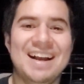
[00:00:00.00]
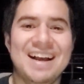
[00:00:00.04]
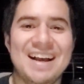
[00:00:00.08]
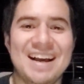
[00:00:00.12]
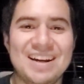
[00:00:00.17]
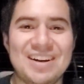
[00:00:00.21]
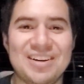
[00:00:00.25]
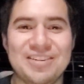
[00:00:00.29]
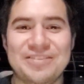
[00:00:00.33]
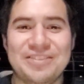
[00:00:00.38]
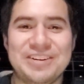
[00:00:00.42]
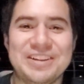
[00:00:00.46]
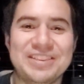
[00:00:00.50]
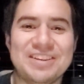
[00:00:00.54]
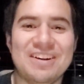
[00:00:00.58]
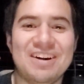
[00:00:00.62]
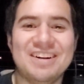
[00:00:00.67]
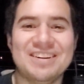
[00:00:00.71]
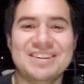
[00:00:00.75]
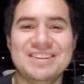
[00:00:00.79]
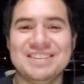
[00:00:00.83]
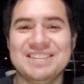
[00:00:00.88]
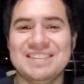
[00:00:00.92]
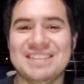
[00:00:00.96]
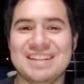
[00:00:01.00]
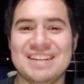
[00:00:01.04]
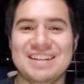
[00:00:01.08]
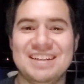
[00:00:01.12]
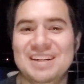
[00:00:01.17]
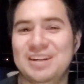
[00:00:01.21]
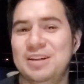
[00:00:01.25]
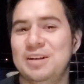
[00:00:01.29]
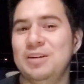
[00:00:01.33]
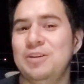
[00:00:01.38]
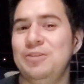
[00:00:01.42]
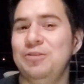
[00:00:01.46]
Hello, Free Thoughters.
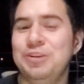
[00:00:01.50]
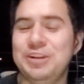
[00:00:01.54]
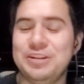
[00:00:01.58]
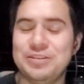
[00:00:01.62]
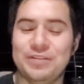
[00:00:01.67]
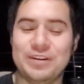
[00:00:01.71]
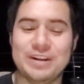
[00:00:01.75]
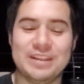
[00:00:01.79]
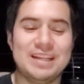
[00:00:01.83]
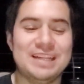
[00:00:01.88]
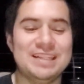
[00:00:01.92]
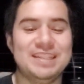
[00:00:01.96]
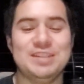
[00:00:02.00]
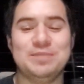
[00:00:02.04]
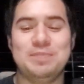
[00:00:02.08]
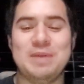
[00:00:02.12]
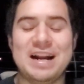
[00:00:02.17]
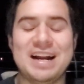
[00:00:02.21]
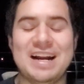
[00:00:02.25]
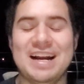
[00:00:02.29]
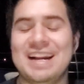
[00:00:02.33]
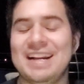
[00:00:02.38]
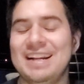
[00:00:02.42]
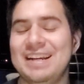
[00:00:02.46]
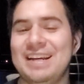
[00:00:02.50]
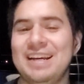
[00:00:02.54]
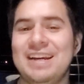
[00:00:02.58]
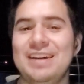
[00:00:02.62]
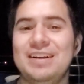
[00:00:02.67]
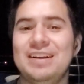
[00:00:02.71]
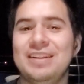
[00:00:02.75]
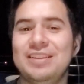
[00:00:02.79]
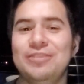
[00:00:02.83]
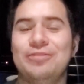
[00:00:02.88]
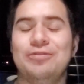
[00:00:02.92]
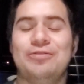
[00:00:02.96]
Luis Fernandez back at it
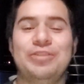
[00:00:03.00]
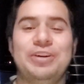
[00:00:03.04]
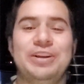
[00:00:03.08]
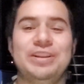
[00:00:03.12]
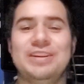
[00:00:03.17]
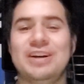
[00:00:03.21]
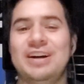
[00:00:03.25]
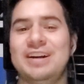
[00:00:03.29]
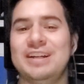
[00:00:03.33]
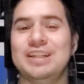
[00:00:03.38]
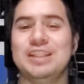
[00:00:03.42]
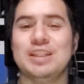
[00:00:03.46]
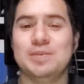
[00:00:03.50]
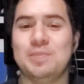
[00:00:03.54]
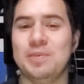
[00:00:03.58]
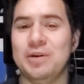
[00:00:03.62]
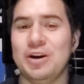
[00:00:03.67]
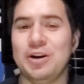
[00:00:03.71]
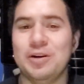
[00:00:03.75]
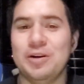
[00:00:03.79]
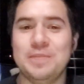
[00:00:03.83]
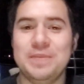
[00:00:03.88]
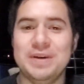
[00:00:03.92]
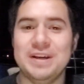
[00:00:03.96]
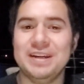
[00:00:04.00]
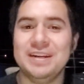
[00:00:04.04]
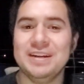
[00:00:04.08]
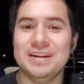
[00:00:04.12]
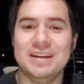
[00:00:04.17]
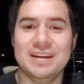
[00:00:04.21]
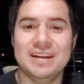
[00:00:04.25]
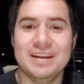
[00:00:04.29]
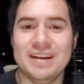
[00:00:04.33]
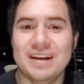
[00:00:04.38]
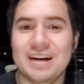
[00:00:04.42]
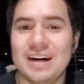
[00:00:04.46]
again at the Free Thought Experiment.
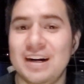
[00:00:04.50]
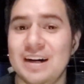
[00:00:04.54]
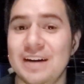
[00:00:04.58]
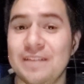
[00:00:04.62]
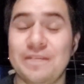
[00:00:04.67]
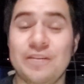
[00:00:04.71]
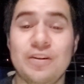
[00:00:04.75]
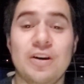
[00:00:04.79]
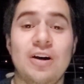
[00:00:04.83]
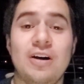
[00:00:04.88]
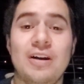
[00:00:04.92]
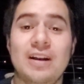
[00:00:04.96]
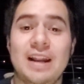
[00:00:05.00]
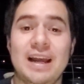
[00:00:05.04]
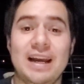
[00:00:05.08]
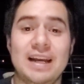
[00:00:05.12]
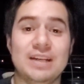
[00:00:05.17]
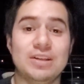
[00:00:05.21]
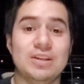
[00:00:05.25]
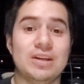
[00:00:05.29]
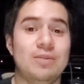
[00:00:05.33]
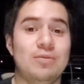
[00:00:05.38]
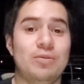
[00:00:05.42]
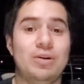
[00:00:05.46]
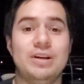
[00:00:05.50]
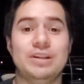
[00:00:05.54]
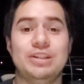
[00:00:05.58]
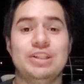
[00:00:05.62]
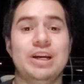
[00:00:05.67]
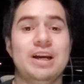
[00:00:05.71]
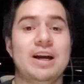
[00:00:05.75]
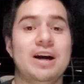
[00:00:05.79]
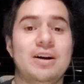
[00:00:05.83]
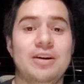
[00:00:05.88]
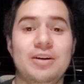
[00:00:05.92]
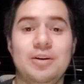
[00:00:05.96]
If you all liked and want to
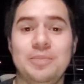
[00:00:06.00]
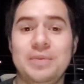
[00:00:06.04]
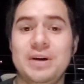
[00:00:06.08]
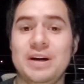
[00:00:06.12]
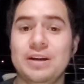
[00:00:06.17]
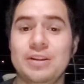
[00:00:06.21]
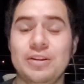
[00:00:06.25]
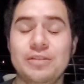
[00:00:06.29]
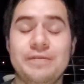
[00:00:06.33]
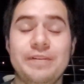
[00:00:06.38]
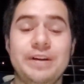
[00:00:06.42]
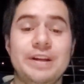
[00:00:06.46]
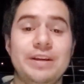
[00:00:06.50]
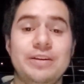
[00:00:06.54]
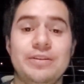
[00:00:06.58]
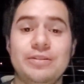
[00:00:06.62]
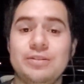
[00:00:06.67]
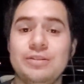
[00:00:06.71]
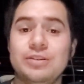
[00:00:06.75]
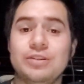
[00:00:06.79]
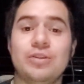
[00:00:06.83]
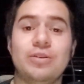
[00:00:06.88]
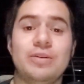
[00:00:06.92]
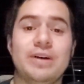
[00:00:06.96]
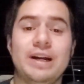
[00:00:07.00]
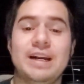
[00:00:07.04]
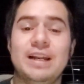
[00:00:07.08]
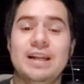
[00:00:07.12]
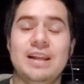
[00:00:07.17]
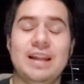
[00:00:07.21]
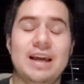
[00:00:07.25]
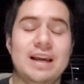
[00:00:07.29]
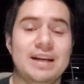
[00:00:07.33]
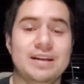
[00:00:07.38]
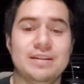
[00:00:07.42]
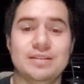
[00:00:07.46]
check out all my other videos, go ahead
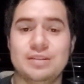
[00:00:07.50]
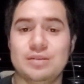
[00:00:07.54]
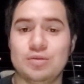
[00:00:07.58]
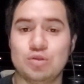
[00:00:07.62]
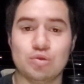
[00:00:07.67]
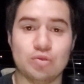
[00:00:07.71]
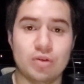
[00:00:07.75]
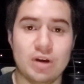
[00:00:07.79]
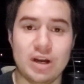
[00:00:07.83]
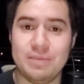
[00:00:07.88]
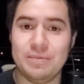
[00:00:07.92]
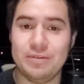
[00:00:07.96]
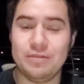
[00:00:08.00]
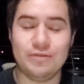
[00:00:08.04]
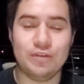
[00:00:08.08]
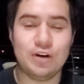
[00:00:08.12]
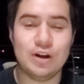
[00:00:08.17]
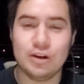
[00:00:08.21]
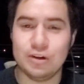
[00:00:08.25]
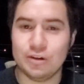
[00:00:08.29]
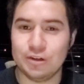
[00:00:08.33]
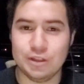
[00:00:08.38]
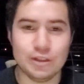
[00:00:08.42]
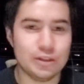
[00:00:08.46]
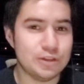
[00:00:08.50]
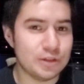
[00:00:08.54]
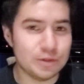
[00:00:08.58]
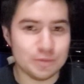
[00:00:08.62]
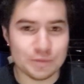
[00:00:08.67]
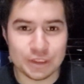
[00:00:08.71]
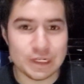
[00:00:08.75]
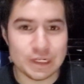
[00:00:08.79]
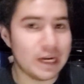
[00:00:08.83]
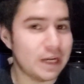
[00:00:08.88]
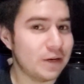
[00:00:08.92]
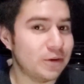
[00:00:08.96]
and like and subscribe and follow our
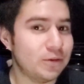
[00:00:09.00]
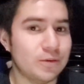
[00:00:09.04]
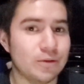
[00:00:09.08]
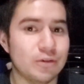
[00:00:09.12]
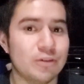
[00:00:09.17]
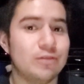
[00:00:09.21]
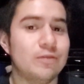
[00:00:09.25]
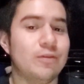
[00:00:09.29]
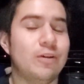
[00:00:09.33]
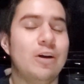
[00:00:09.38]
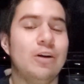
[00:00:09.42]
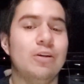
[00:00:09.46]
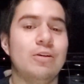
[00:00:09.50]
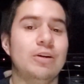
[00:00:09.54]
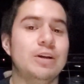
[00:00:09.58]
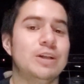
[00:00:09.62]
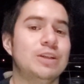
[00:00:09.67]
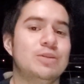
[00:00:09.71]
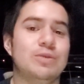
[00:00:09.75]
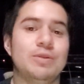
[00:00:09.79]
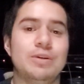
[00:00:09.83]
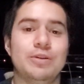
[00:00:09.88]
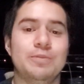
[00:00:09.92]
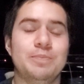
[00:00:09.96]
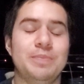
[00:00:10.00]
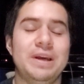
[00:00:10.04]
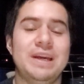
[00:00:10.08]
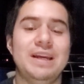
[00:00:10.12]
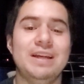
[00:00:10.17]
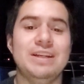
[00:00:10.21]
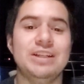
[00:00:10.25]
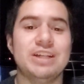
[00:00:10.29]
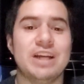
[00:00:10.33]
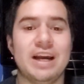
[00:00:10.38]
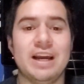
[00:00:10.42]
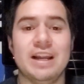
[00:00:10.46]
YouTube channel or follow our Twitter
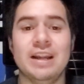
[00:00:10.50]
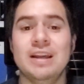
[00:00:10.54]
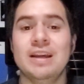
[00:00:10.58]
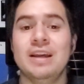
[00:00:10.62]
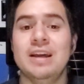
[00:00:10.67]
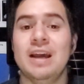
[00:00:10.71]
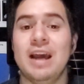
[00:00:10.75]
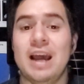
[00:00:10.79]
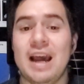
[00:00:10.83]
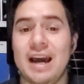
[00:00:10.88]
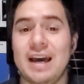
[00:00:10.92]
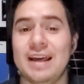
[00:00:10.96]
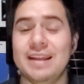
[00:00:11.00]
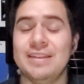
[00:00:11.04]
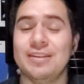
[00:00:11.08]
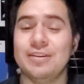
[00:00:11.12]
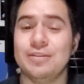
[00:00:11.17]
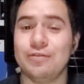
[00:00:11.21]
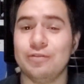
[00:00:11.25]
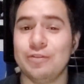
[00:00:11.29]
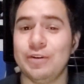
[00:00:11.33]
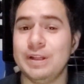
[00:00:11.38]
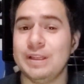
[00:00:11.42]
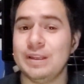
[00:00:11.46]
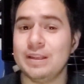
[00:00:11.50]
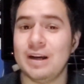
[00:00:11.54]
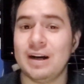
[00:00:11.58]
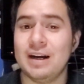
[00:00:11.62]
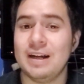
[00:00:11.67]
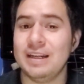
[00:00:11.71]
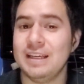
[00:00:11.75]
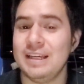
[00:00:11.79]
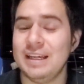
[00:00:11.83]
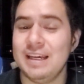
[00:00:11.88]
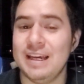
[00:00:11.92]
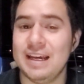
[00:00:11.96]
page at the Free
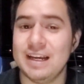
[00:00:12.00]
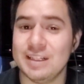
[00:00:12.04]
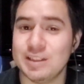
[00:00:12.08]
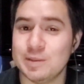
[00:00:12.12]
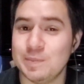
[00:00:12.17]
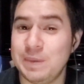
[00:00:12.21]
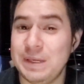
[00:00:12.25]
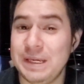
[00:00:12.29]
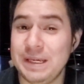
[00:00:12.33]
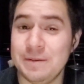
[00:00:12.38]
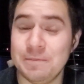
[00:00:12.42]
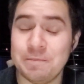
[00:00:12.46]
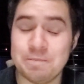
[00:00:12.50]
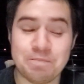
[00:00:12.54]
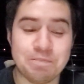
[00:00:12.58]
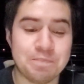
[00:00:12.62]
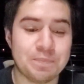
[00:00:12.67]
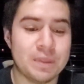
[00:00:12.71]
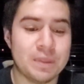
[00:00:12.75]
Thought EXP.